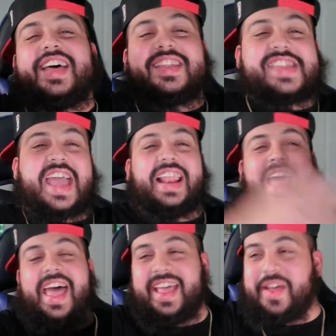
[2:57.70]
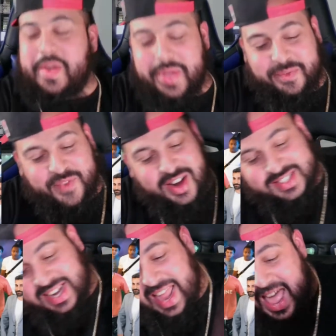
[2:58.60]
Say less, I mean first
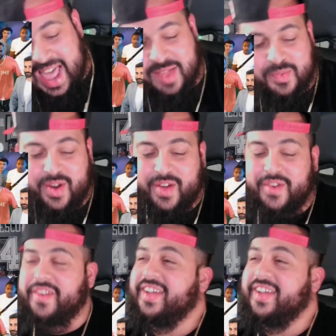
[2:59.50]
class, bro.